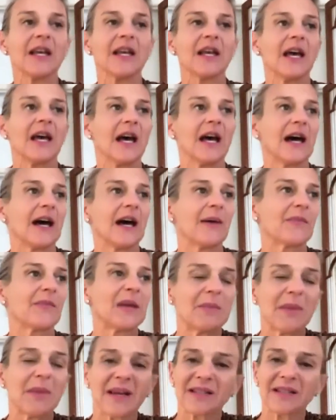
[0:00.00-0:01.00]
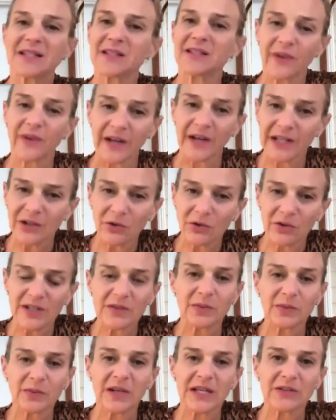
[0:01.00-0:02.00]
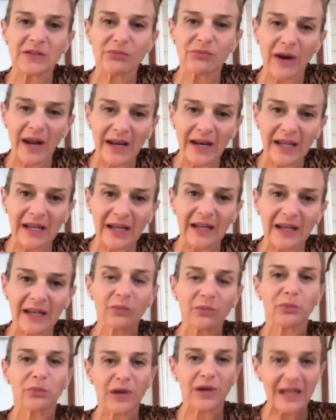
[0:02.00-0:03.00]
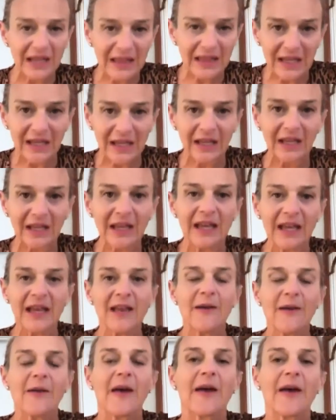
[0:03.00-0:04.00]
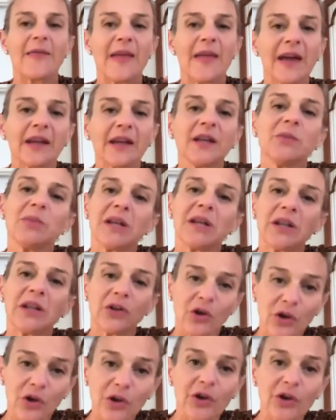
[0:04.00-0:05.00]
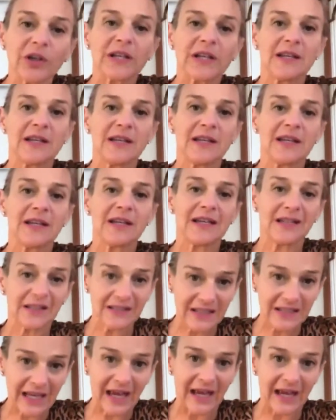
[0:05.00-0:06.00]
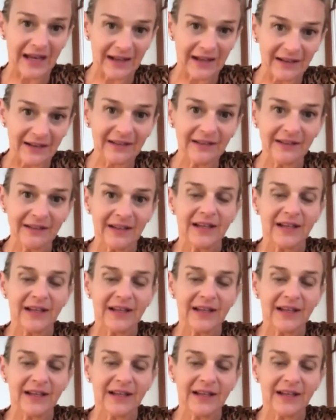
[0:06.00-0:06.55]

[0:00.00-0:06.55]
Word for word: Um, he makes this funny noise when he's running, breathing, and that can be an early indicator.